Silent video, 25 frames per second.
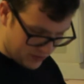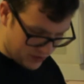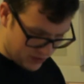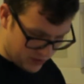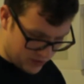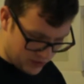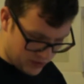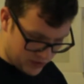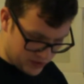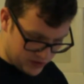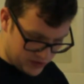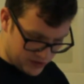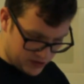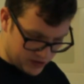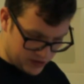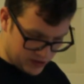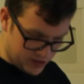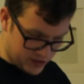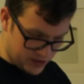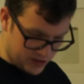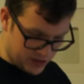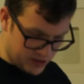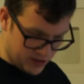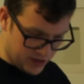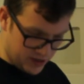or
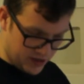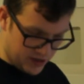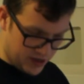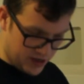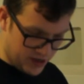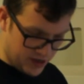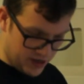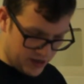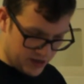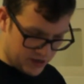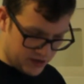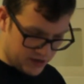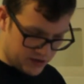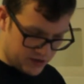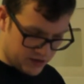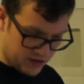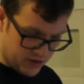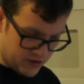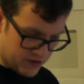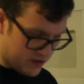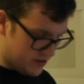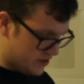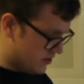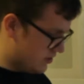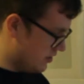68
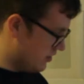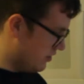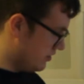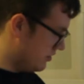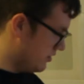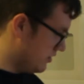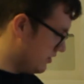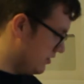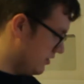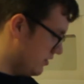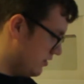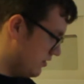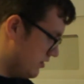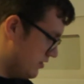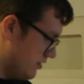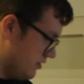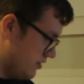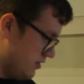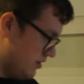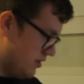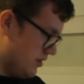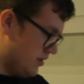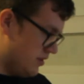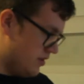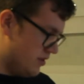degrees Celsius
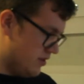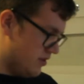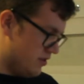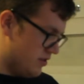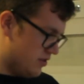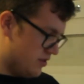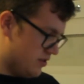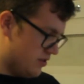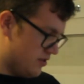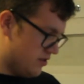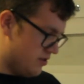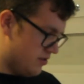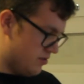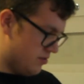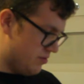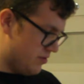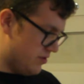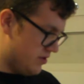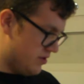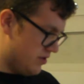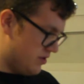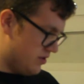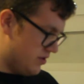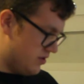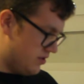
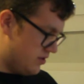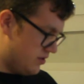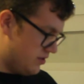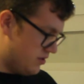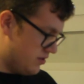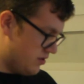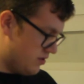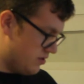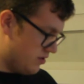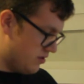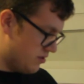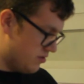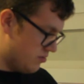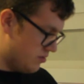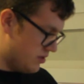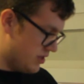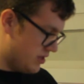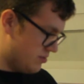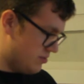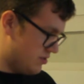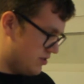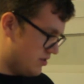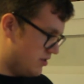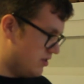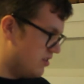with this
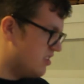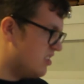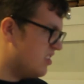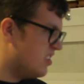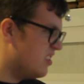thermometer.